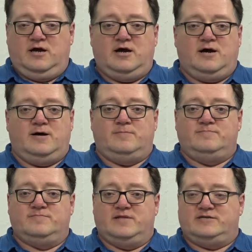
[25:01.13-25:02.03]

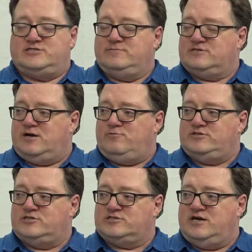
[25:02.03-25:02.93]
um, it seems like we
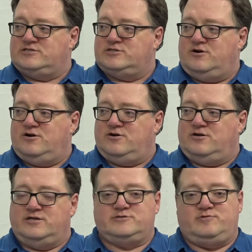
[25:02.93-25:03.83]
just got started
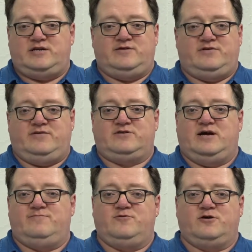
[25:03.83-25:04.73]
on this. We didn't even have
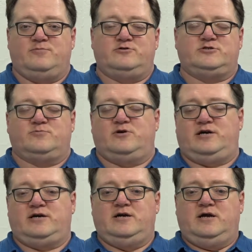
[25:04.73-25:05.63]
time for a commercial
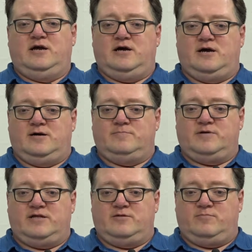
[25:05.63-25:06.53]
break. Um,
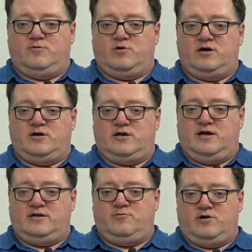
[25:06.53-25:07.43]
but I, but we're going.
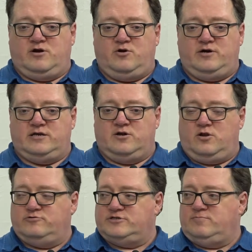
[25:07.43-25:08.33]
I think we're going to go ahead and
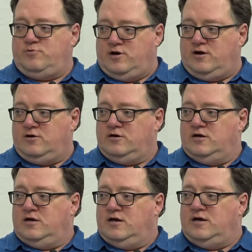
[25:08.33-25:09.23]
close in prayer
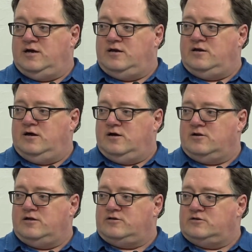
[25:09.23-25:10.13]
and uh,
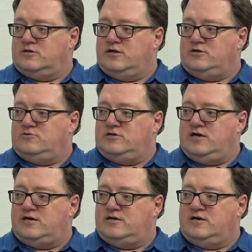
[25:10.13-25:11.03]
let, okay. let you
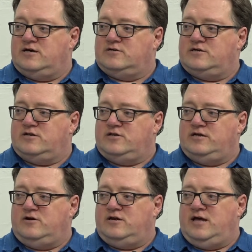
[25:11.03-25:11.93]
take uh, take a
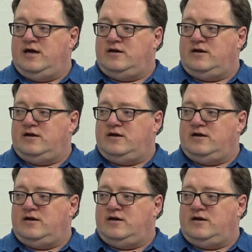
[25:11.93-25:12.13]
lead on that,